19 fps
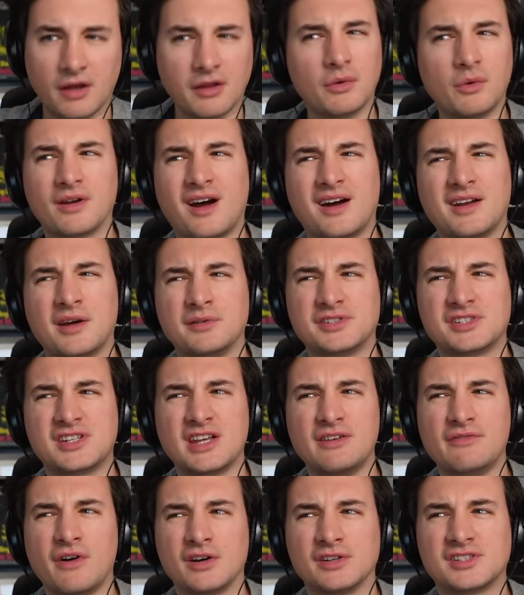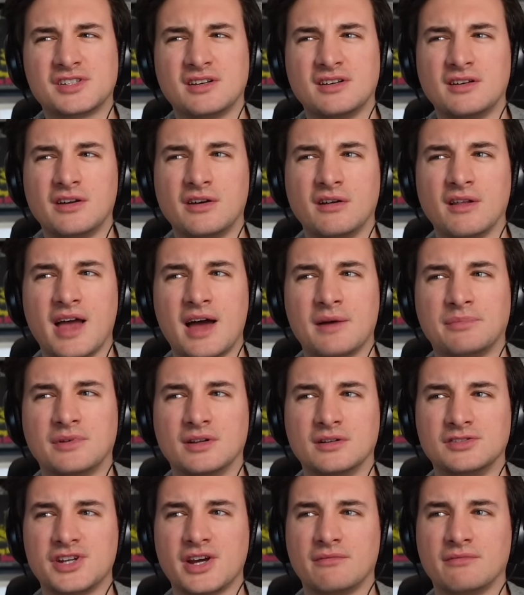one I know is Steve Austin and Earl
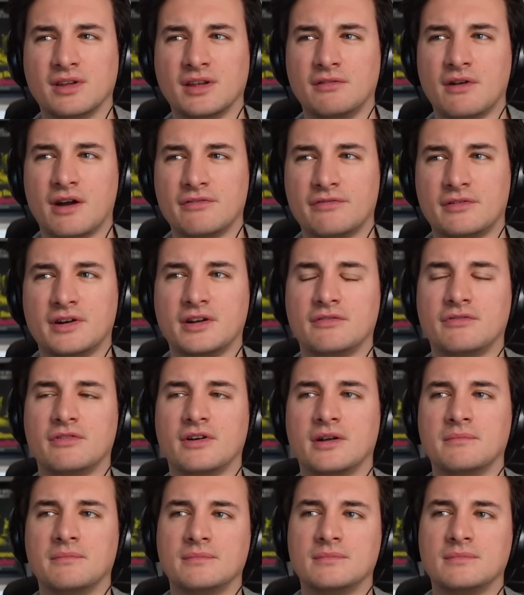Hebner generally refereed for him.